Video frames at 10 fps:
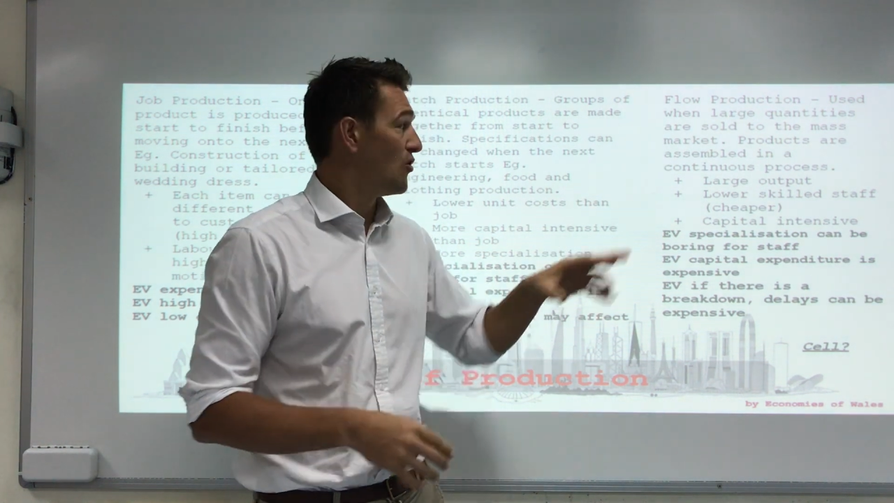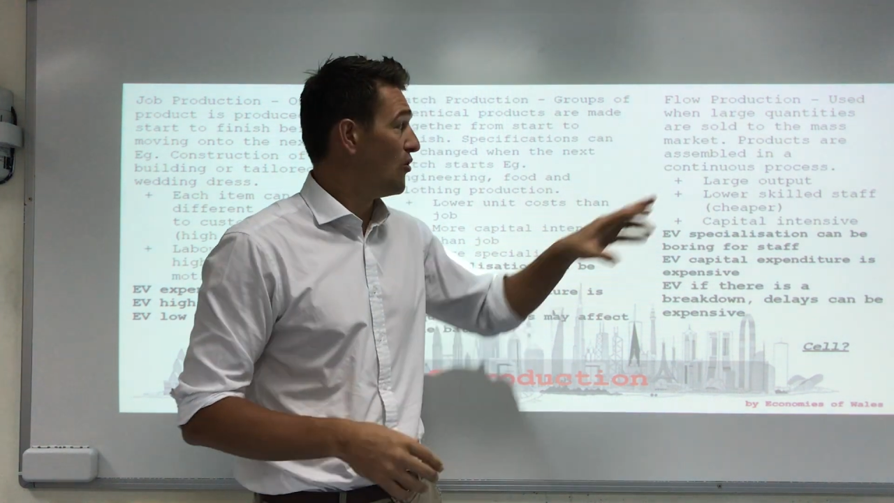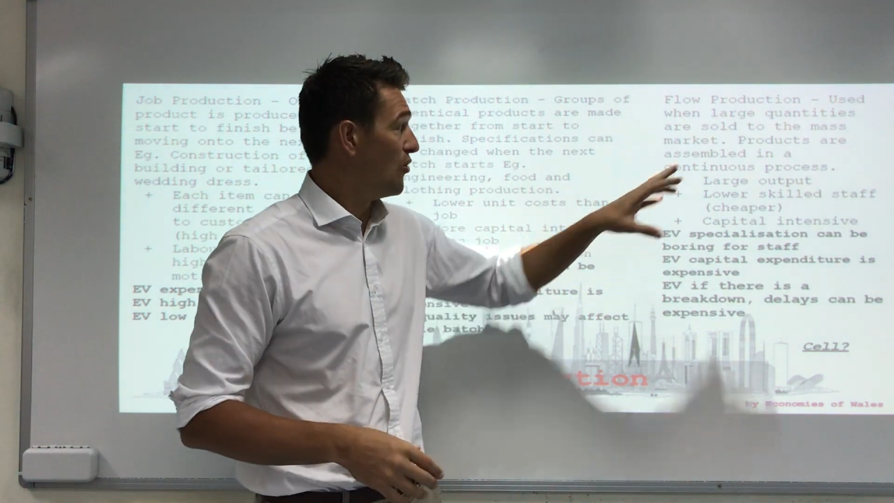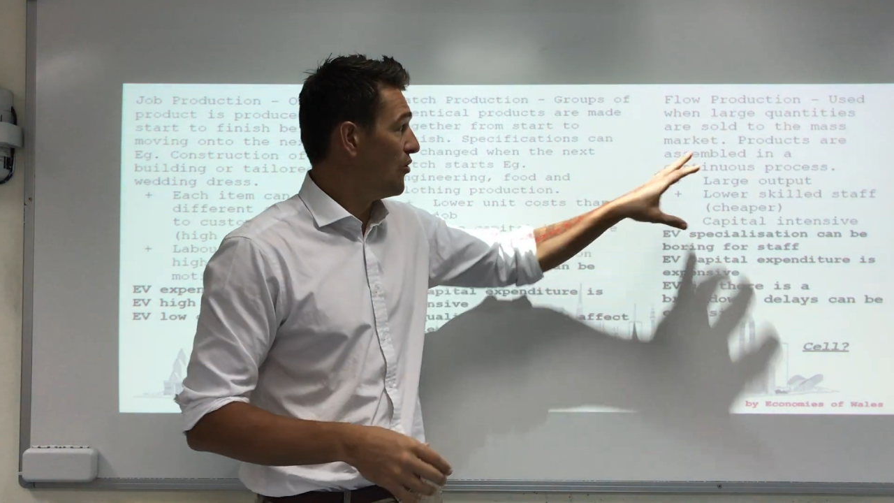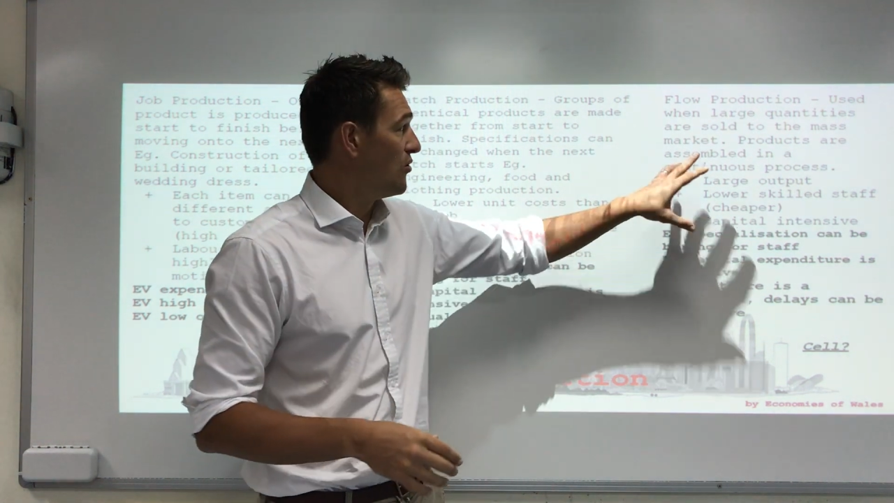
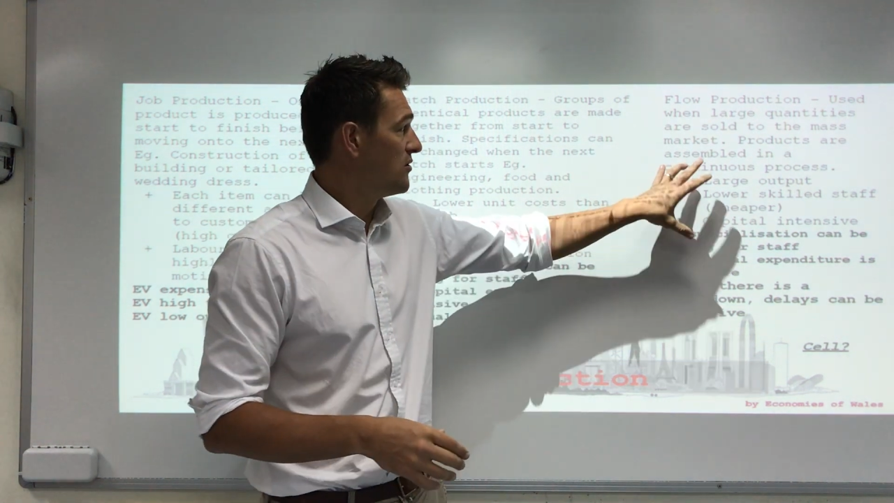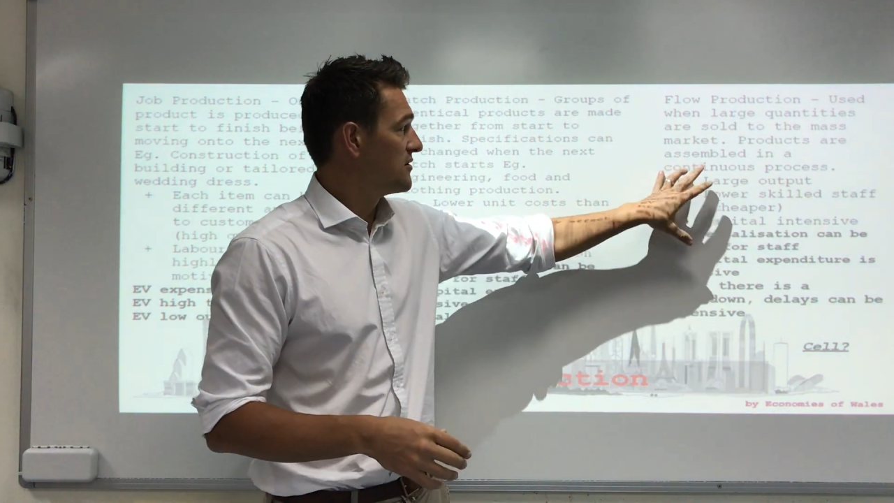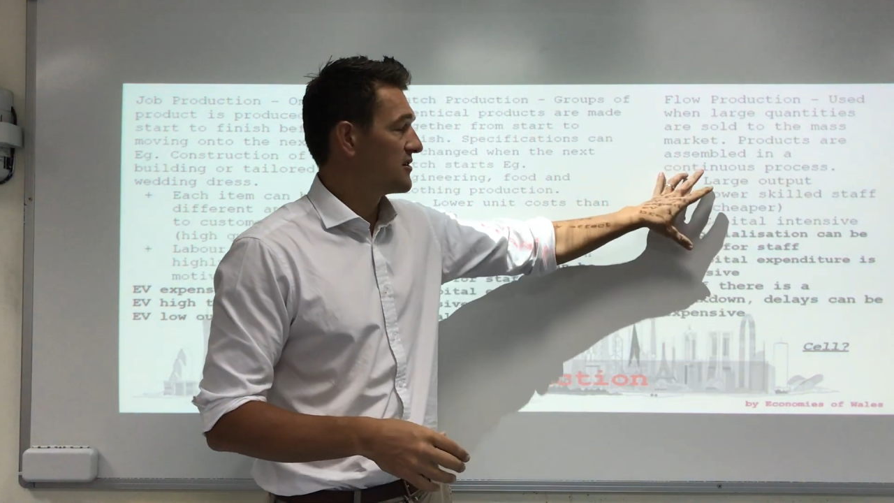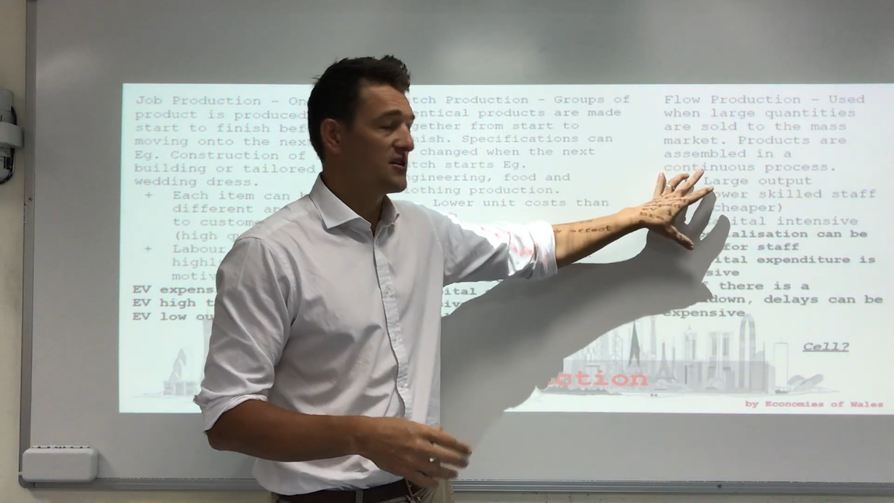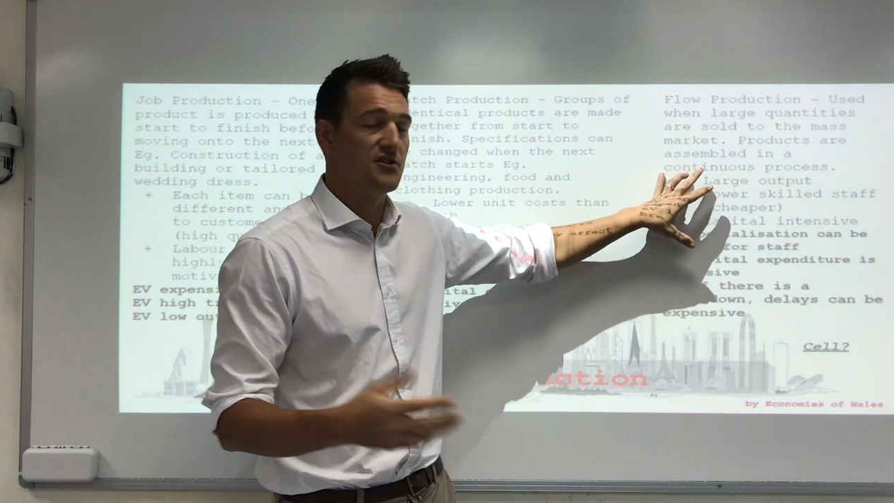or
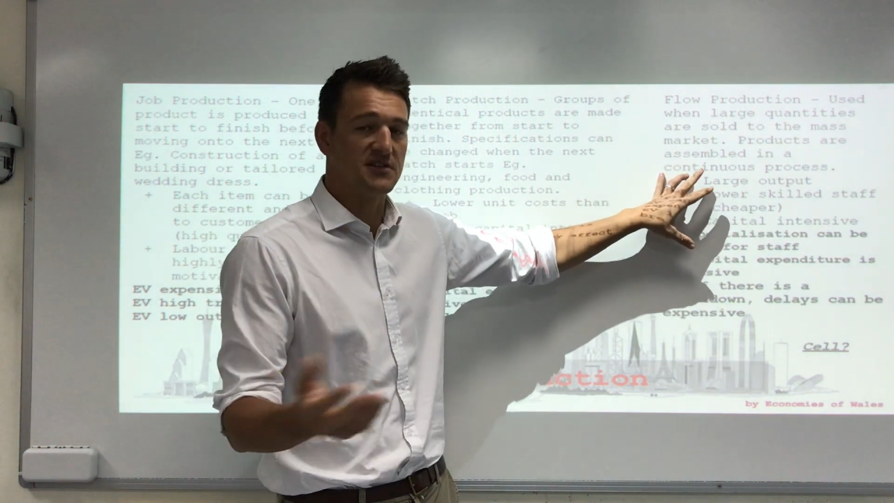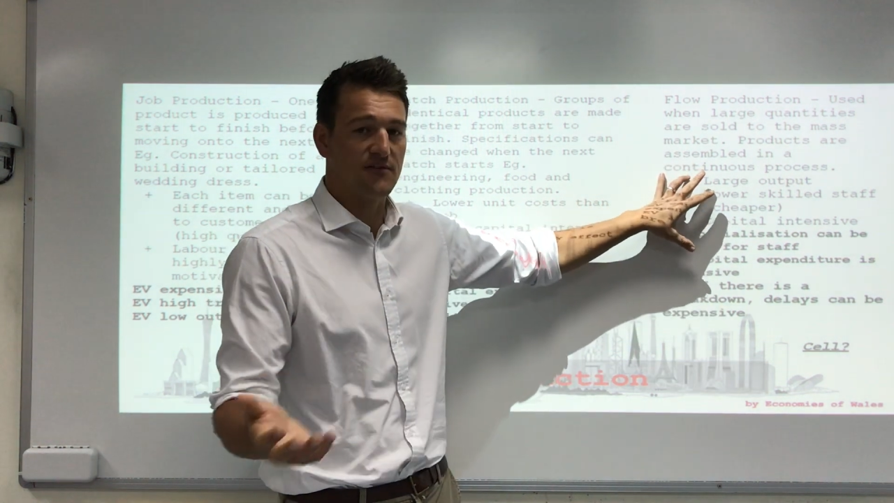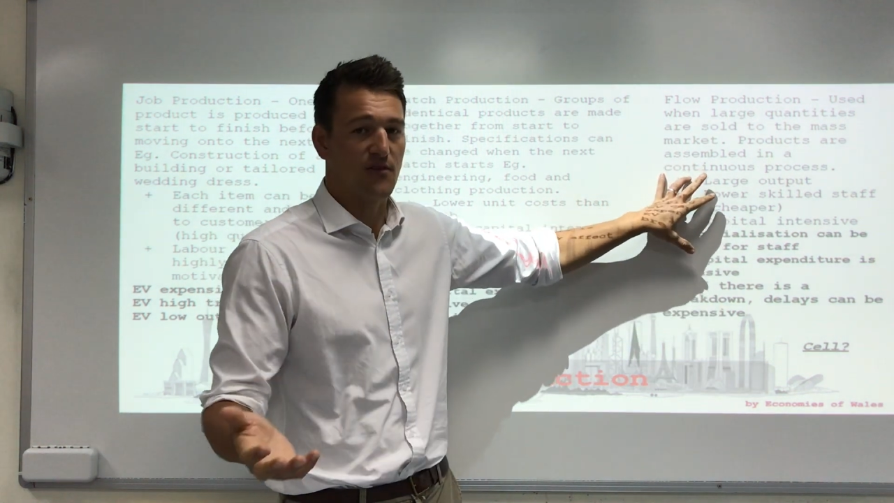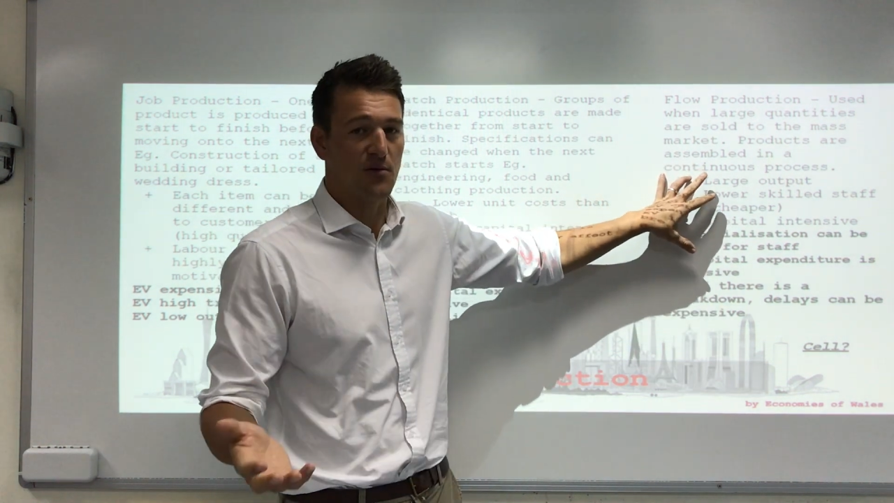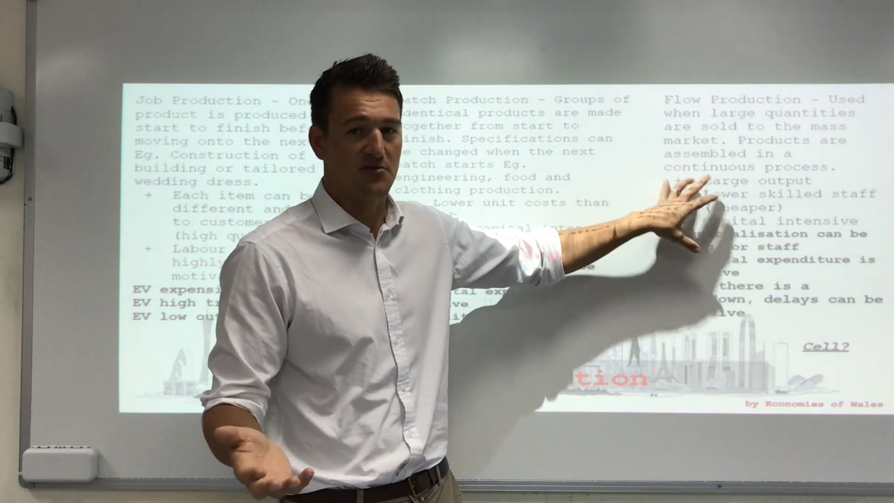
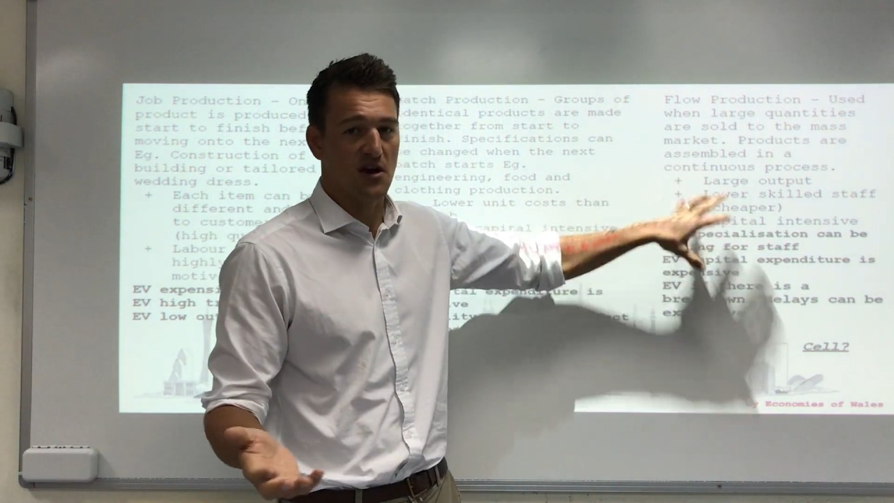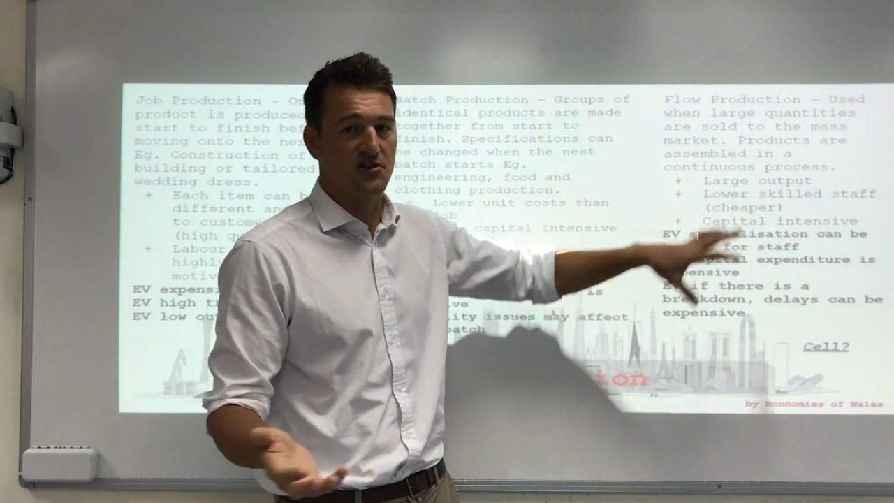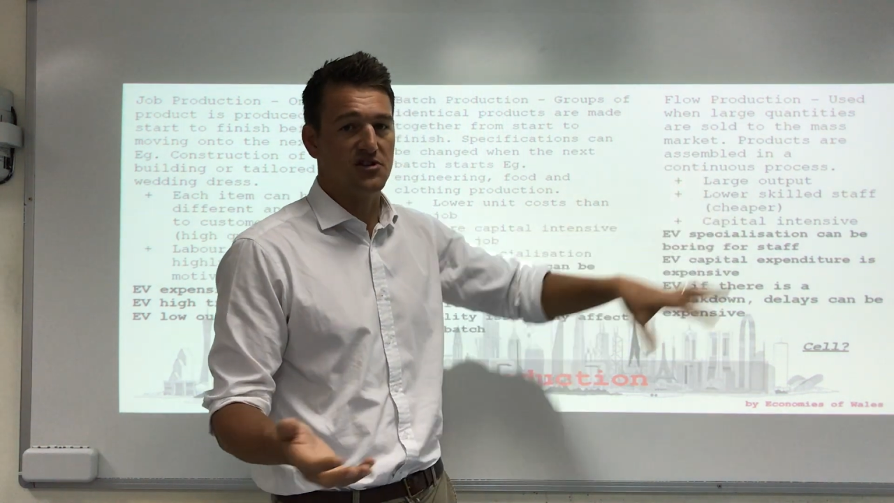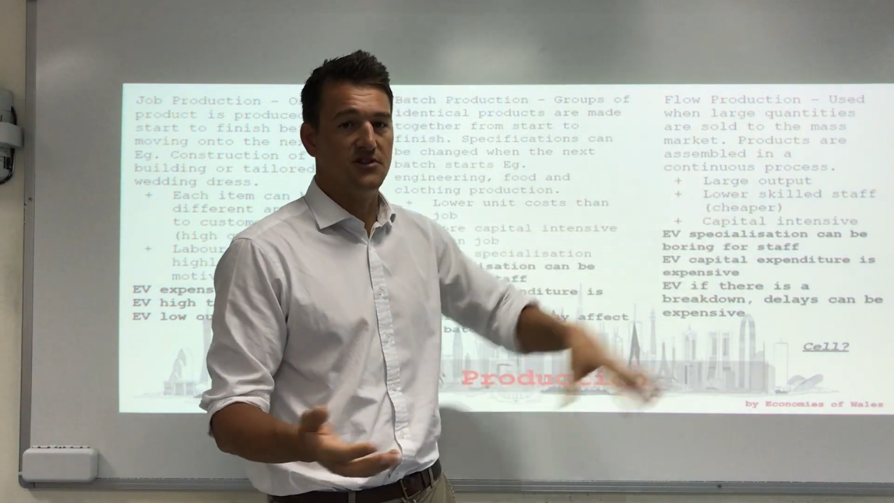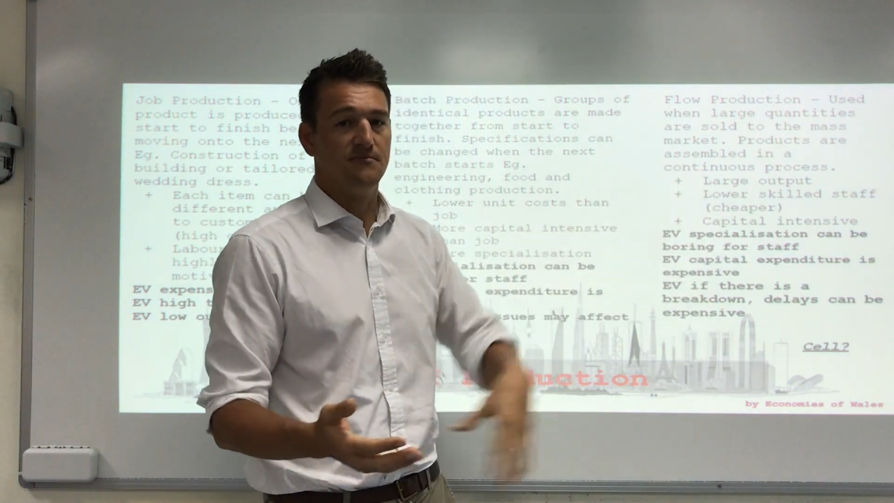using flow
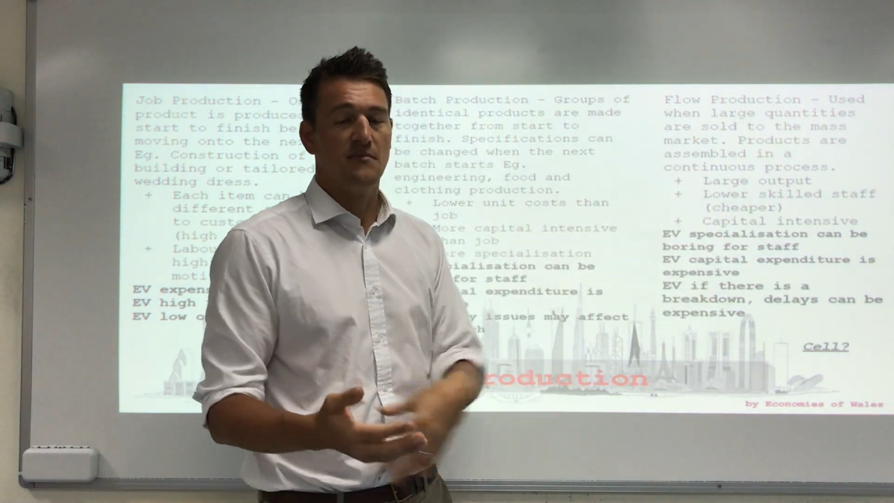production.